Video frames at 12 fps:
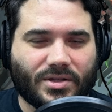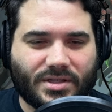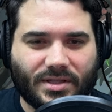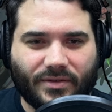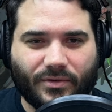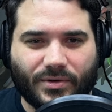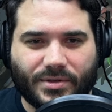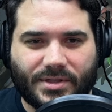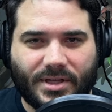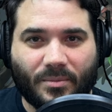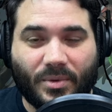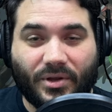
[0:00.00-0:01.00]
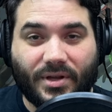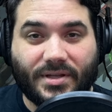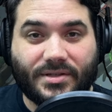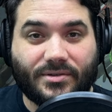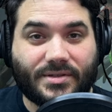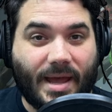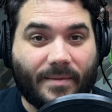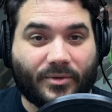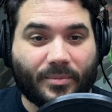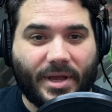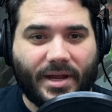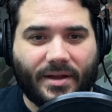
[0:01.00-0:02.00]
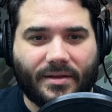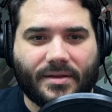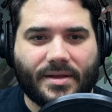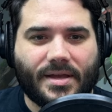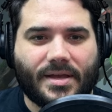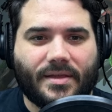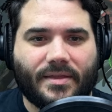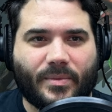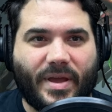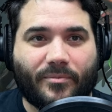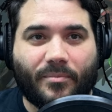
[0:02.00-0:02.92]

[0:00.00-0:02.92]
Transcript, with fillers: slivers the ability to tap for mana. Then we have